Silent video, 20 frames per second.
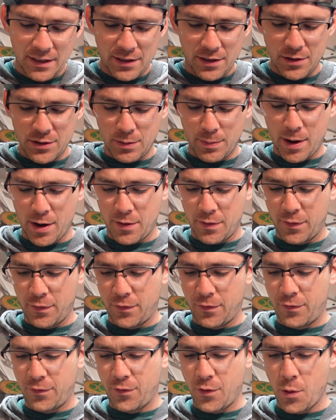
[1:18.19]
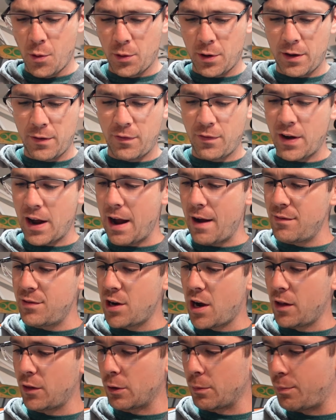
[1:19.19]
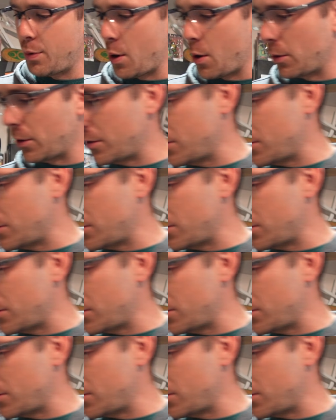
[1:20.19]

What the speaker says: It was about a $45 part,